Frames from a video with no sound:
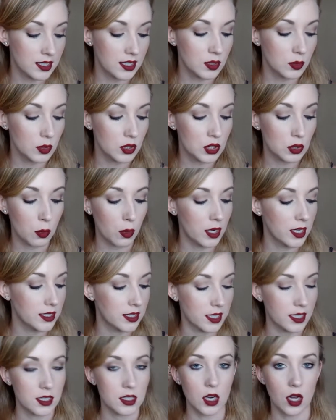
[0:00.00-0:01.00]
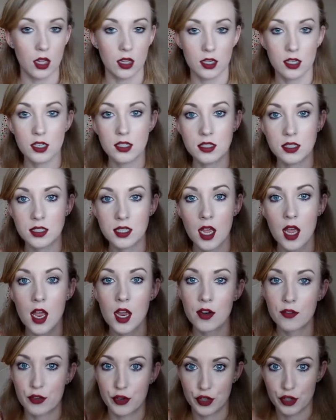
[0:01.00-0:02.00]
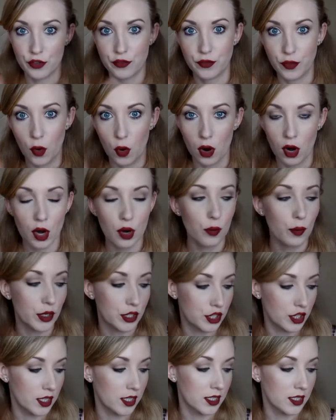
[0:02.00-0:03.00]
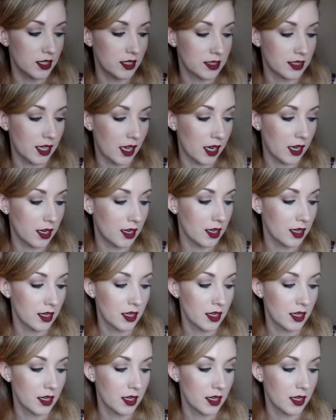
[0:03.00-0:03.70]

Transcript: This was $26 for the four, which is like